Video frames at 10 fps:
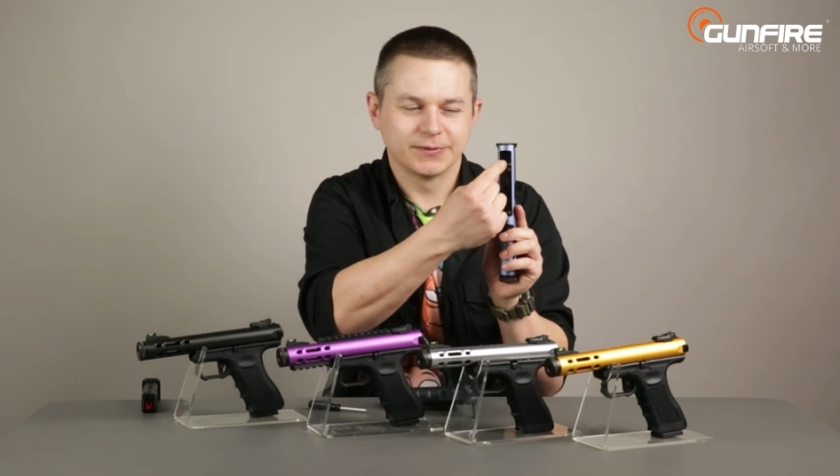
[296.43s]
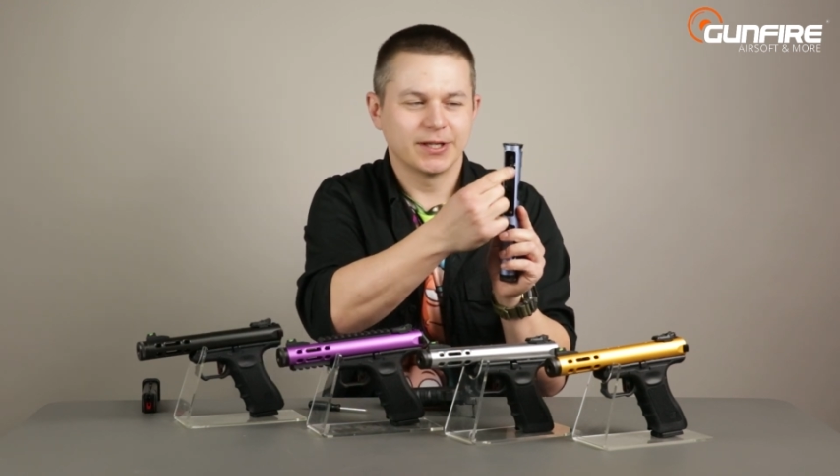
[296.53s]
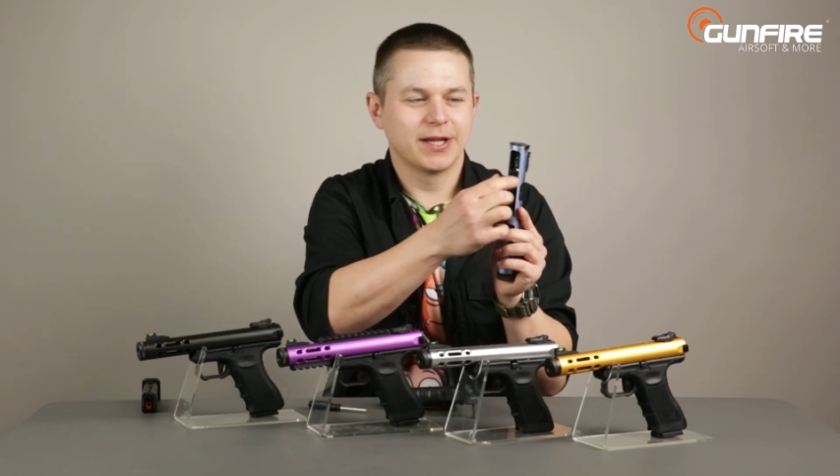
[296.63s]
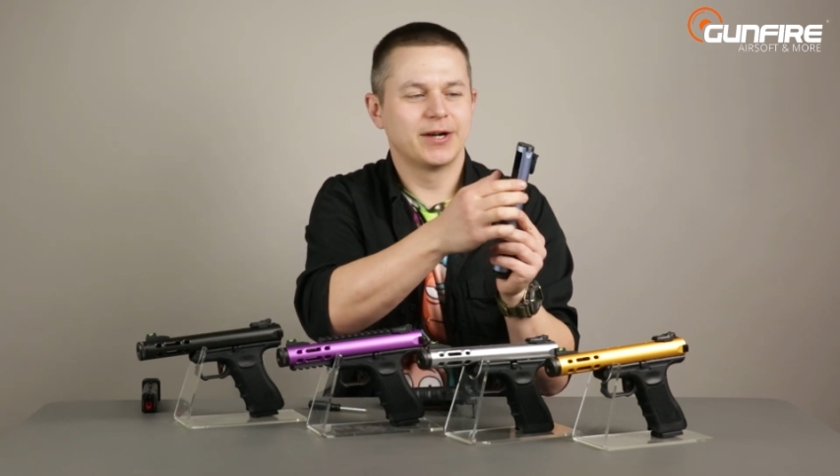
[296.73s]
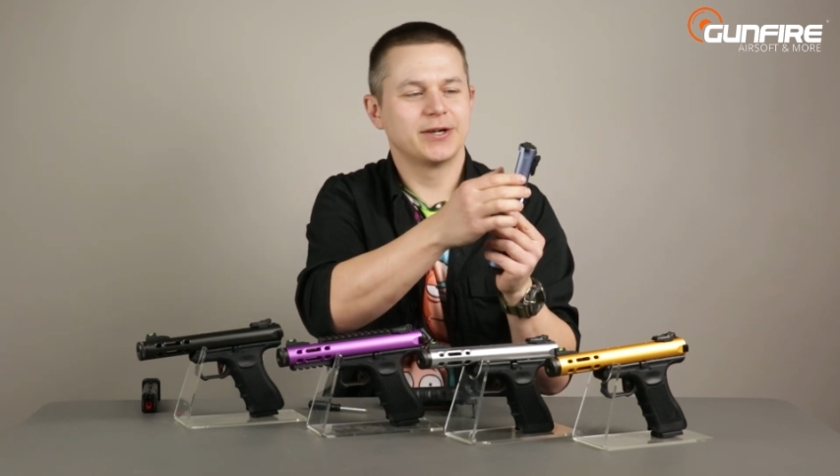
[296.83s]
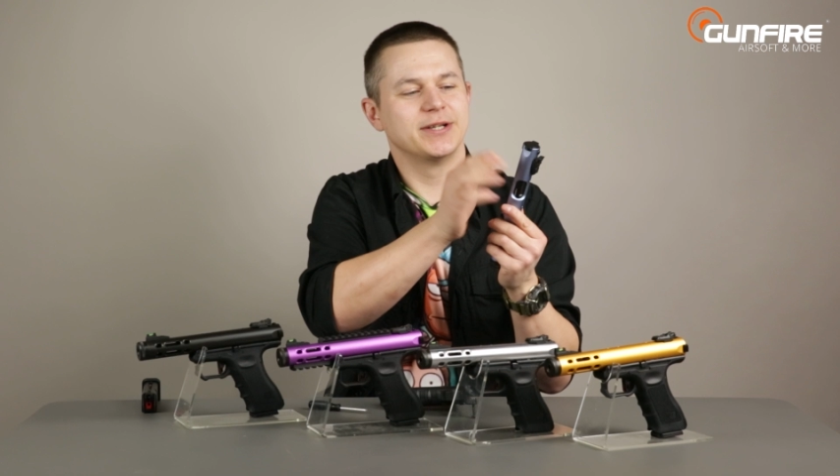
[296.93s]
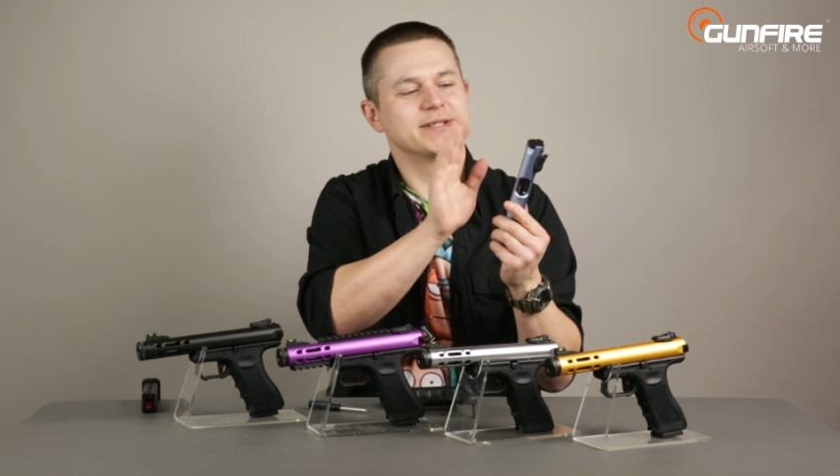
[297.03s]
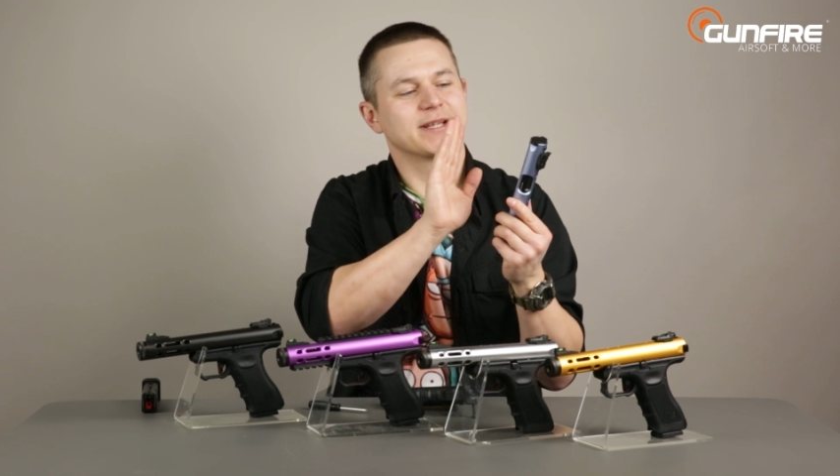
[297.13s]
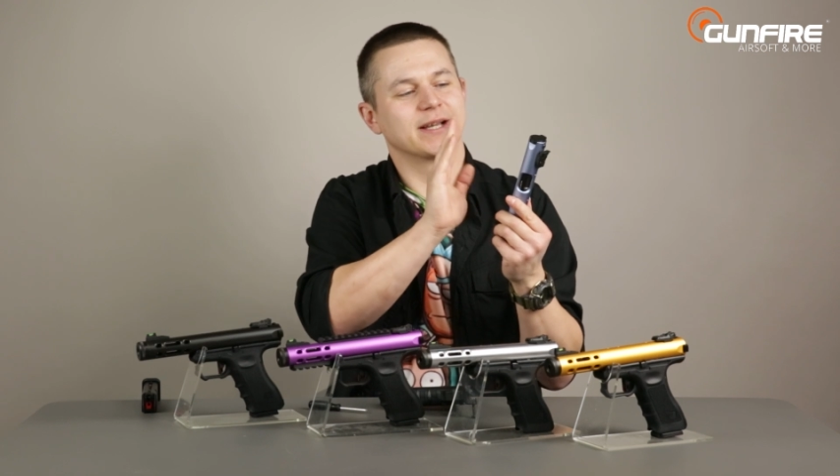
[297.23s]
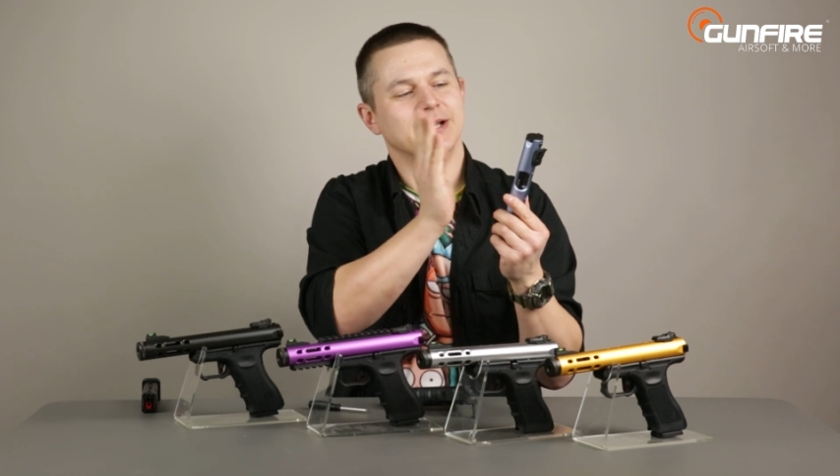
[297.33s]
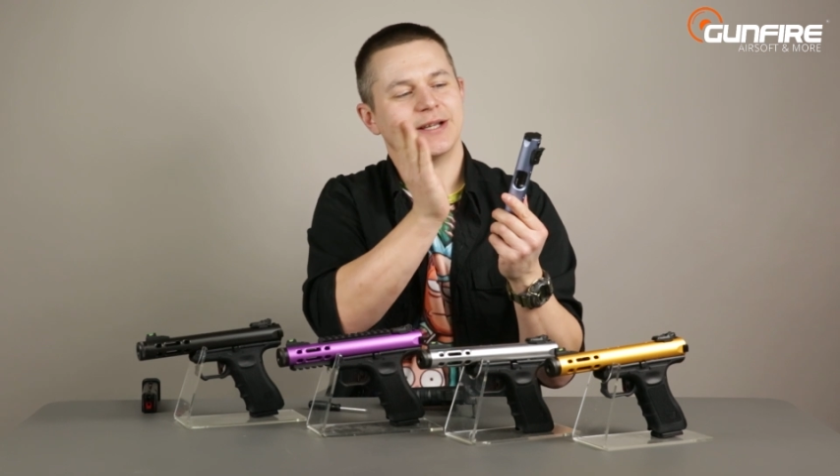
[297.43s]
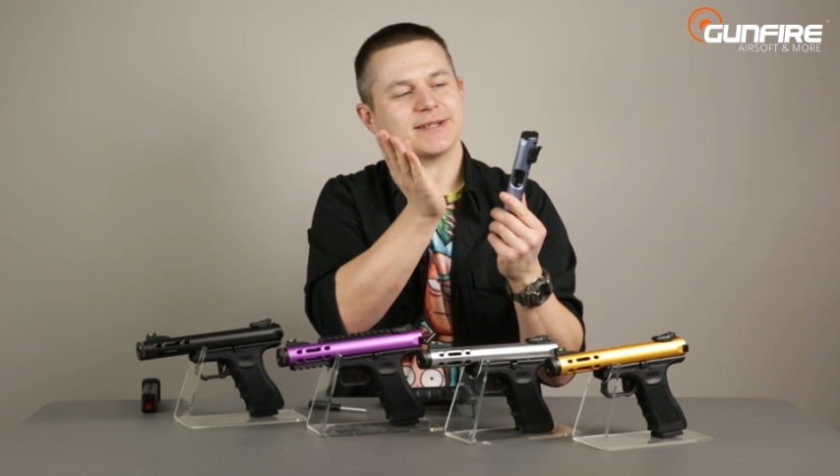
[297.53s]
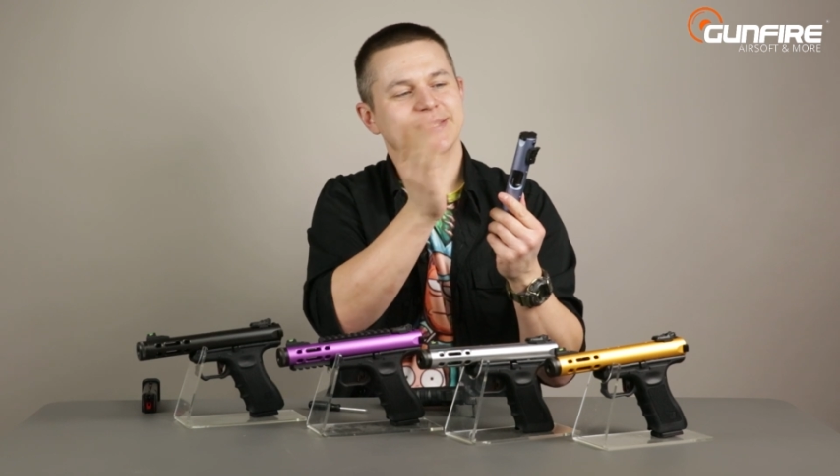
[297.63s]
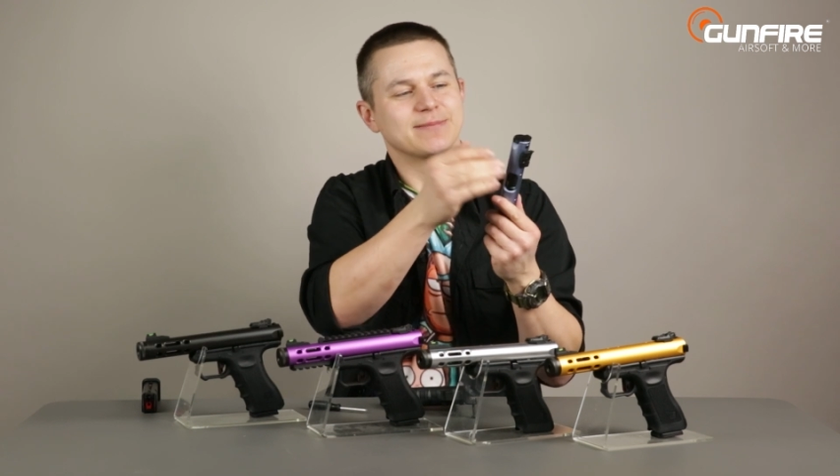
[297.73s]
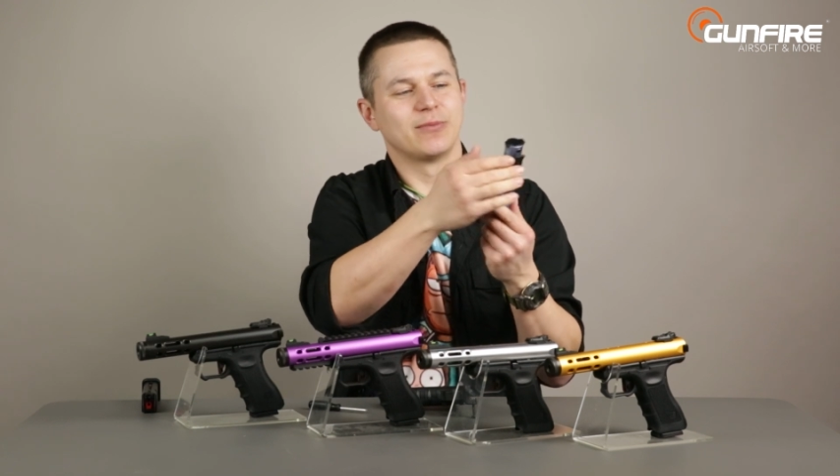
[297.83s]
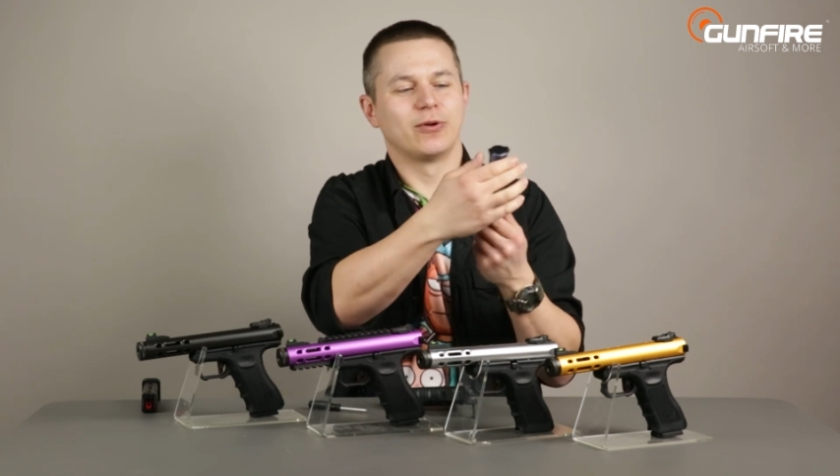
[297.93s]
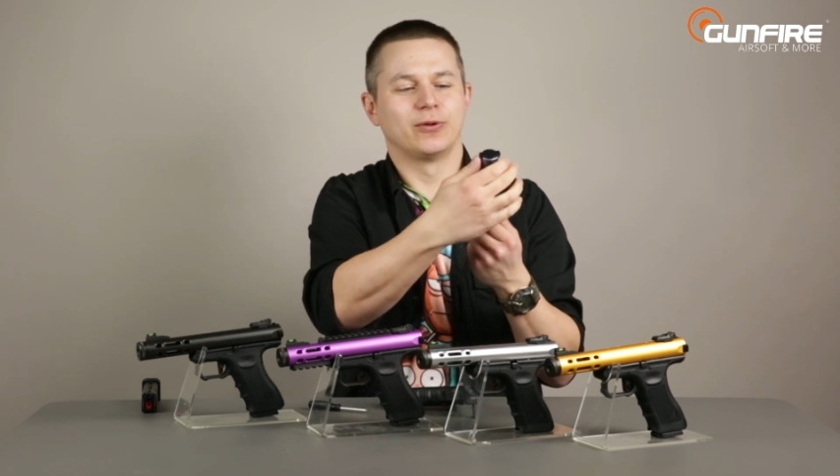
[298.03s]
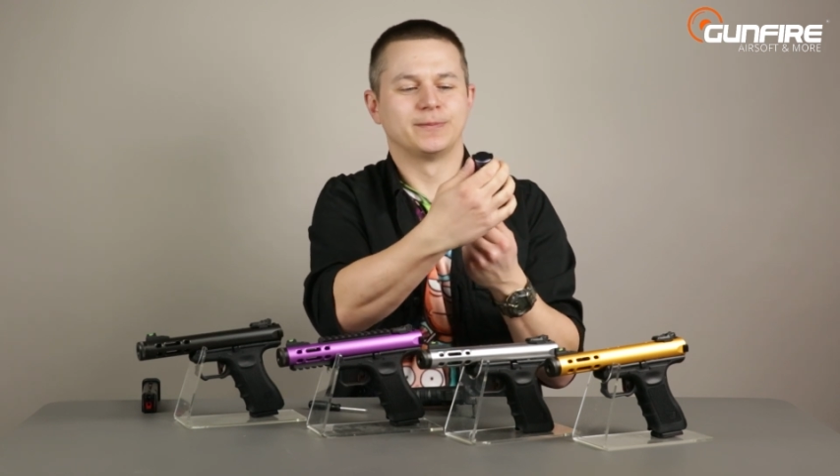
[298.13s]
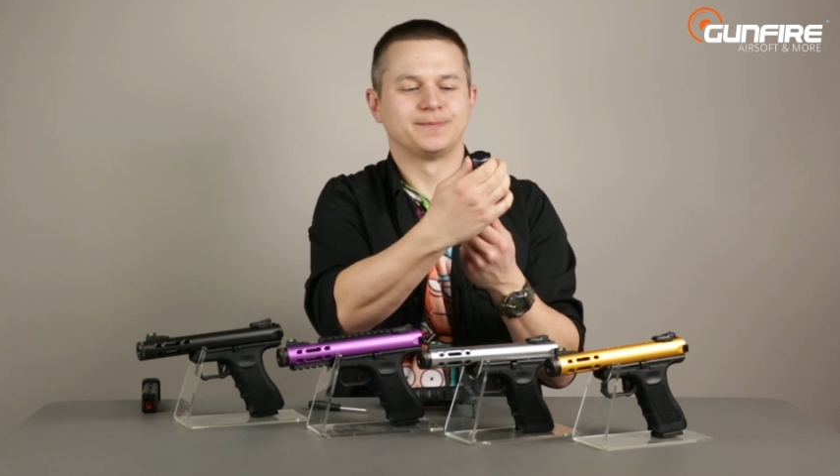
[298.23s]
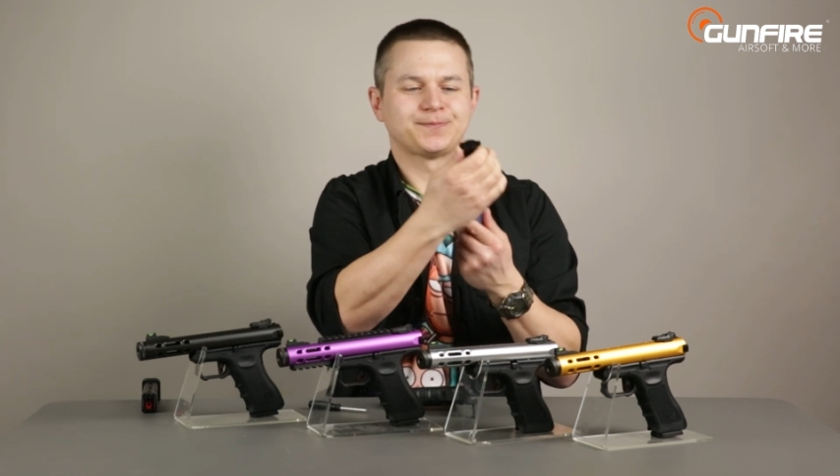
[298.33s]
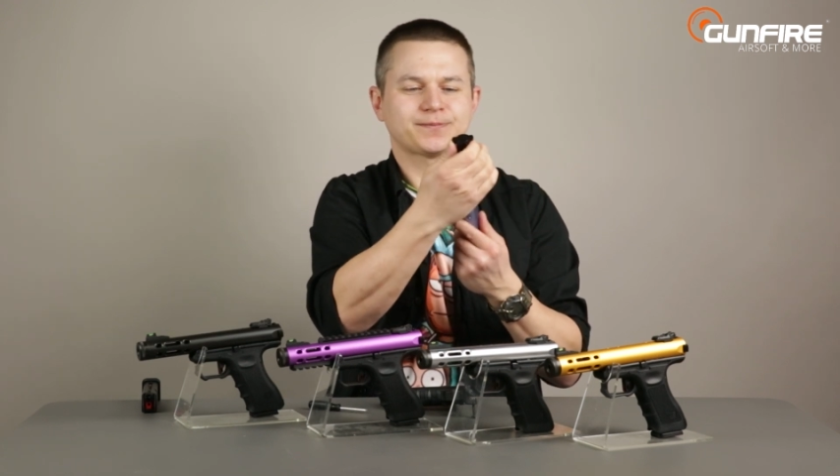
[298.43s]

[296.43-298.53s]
there is a small